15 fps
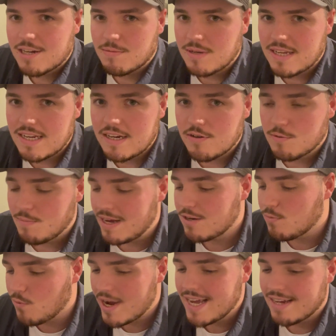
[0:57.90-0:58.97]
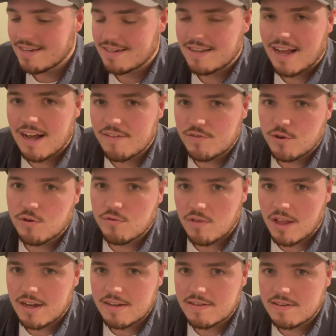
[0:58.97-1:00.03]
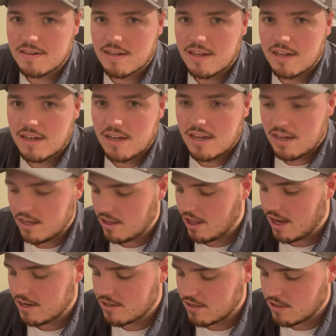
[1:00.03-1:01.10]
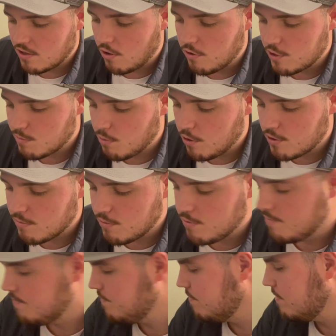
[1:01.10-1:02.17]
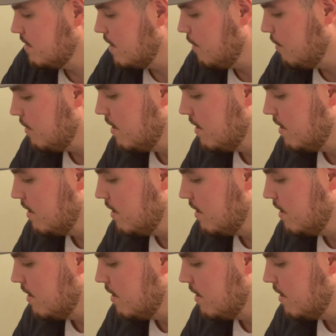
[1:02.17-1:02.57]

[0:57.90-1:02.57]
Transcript: materials, best ways to have your flies last as long as possible. Now,